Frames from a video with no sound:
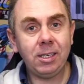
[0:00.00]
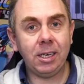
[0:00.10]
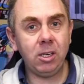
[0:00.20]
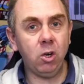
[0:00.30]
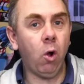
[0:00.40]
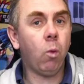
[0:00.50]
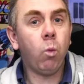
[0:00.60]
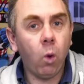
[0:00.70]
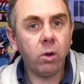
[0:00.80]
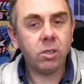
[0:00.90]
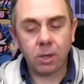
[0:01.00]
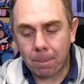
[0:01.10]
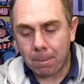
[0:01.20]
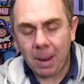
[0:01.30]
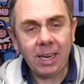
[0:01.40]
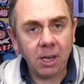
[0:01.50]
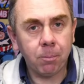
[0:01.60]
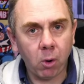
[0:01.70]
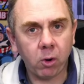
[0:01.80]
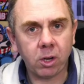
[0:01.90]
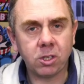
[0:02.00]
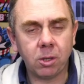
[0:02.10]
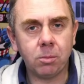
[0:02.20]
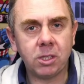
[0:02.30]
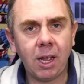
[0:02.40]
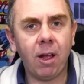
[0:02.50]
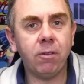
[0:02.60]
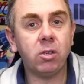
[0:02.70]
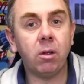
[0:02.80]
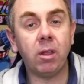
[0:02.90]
did not want to make products themselves.